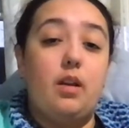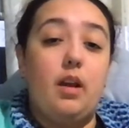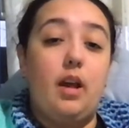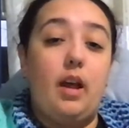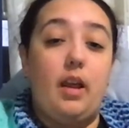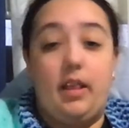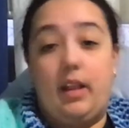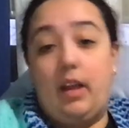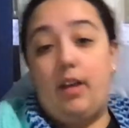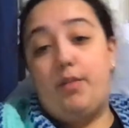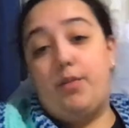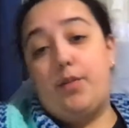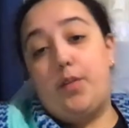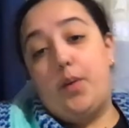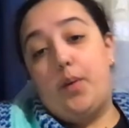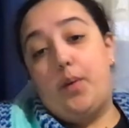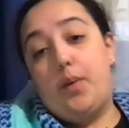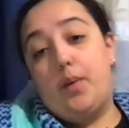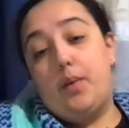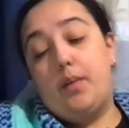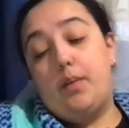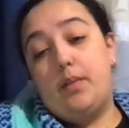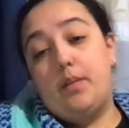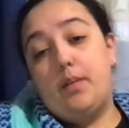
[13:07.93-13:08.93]
and
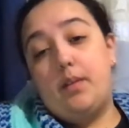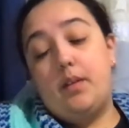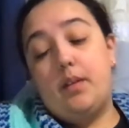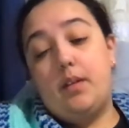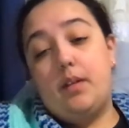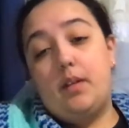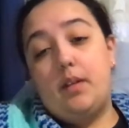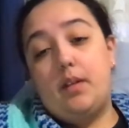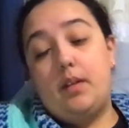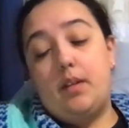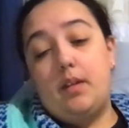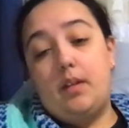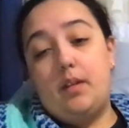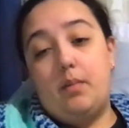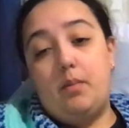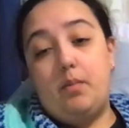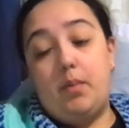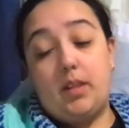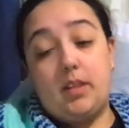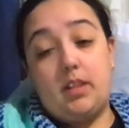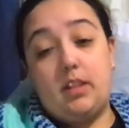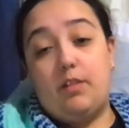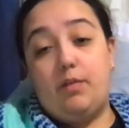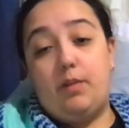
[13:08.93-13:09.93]
therefore
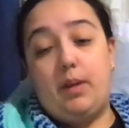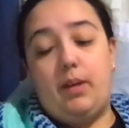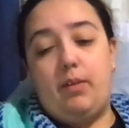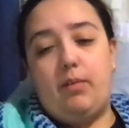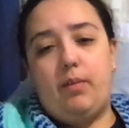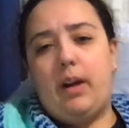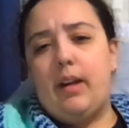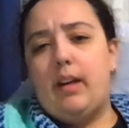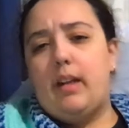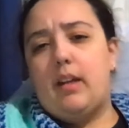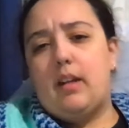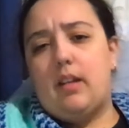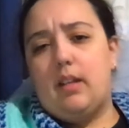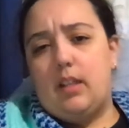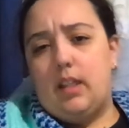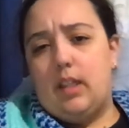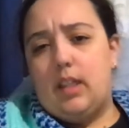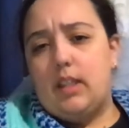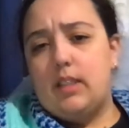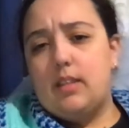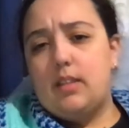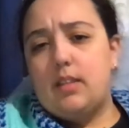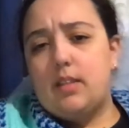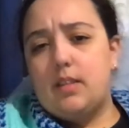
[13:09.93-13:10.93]
must have been
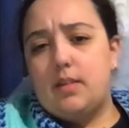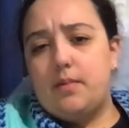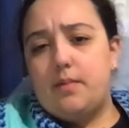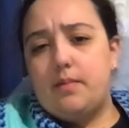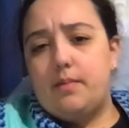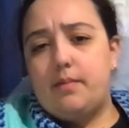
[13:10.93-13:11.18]
radicalised.